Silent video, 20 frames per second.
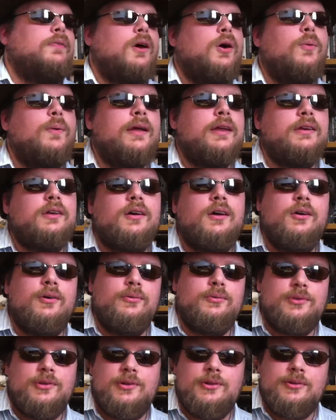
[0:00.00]
No, we
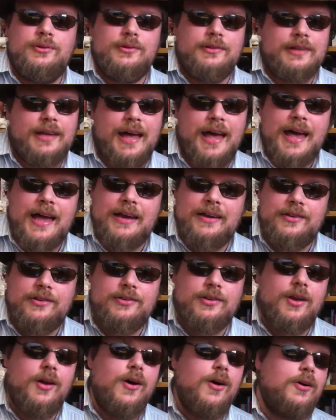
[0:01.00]
don't do
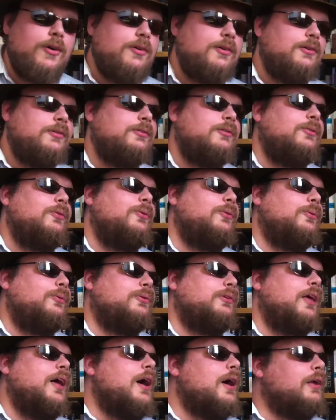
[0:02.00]
dinosaurs.
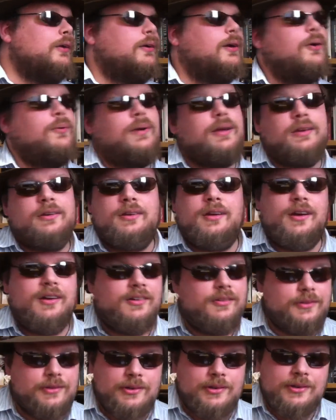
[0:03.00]
No, we
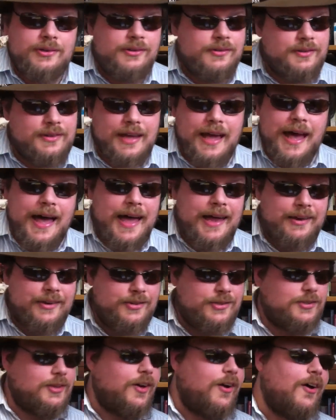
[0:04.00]
don't do
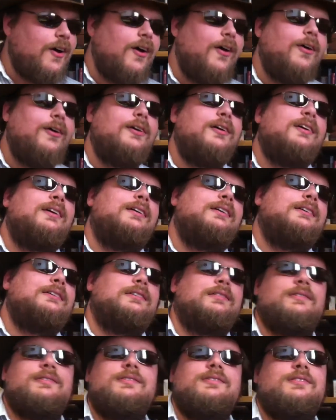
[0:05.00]

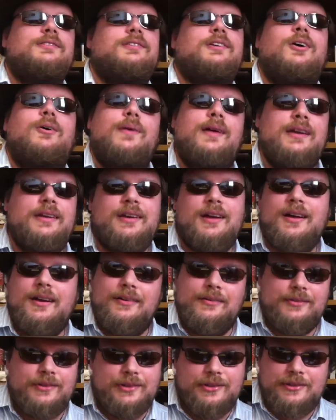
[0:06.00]
dinosaurs. No, we
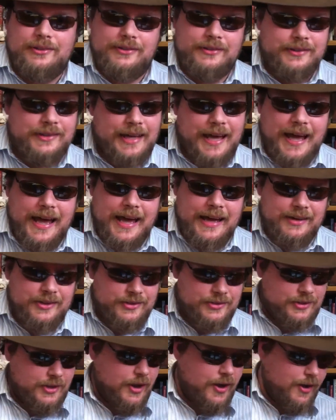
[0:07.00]
don't do
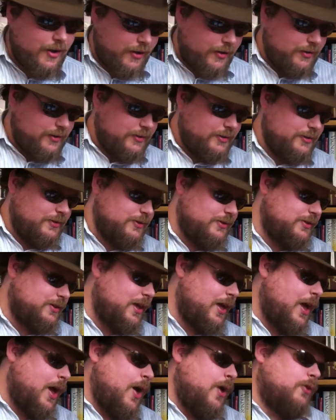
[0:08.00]
dinosaurs.
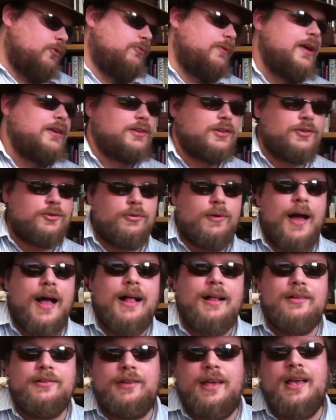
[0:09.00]
Ranger
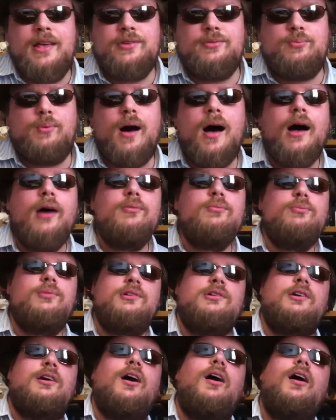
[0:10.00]
trowels, as one
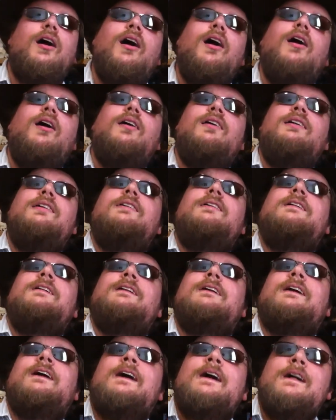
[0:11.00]
will call.
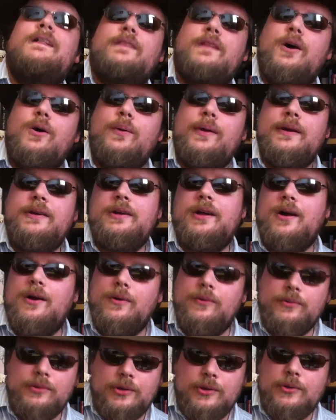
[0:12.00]
No, we
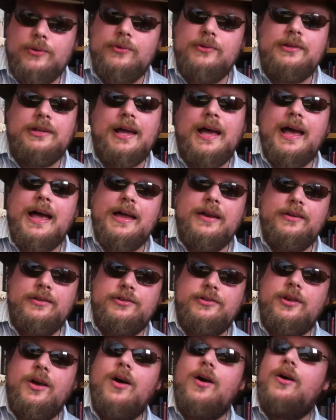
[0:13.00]
don't do
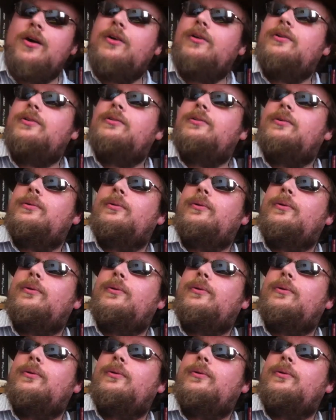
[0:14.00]
dinosaurs.